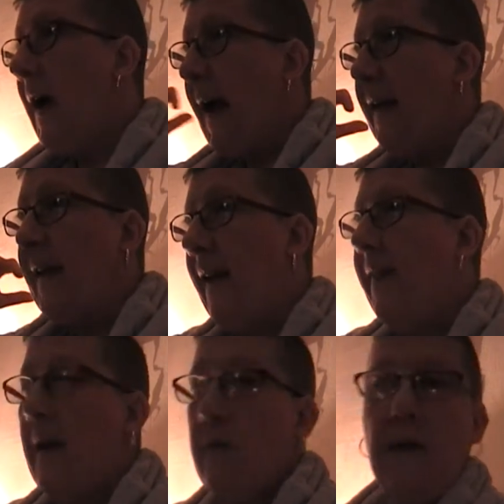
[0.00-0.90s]
I get
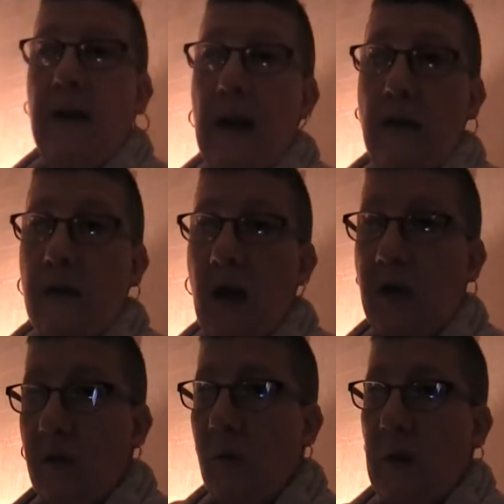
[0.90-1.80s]
there in the end. I
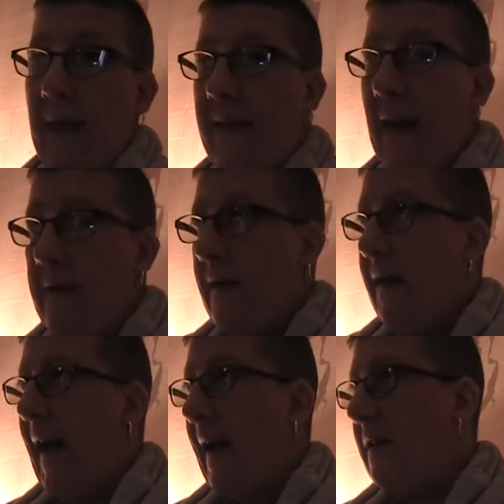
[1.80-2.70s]
do get there in
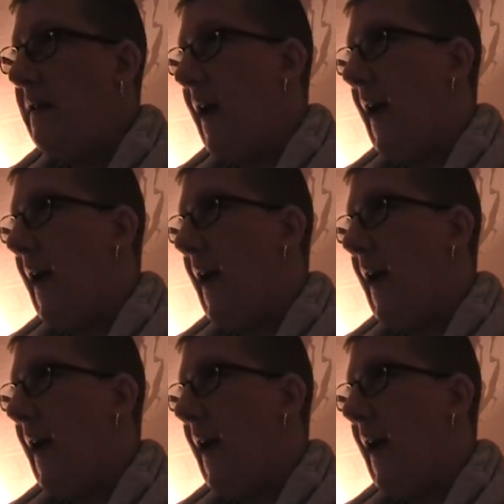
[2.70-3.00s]
the end.